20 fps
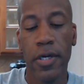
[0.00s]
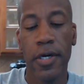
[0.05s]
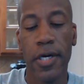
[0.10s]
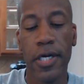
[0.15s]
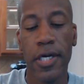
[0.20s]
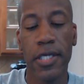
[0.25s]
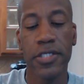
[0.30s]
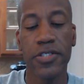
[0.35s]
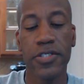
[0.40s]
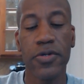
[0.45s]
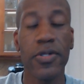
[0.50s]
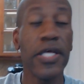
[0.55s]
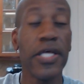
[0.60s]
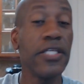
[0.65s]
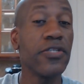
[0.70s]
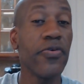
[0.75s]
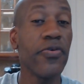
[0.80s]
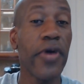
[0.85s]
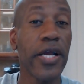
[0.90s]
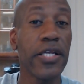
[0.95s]
So
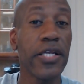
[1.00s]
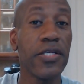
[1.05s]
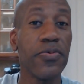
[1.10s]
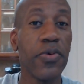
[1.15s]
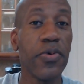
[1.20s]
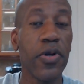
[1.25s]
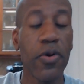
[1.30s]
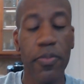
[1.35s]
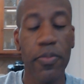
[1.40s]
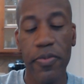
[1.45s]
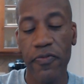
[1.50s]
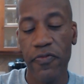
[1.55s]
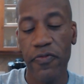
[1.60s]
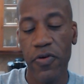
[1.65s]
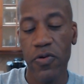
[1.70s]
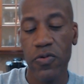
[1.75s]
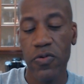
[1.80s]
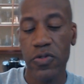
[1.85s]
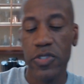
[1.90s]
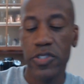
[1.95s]
let's crack this one open,
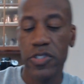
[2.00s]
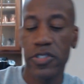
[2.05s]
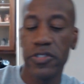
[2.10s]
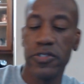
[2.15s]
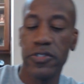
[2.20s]
folks.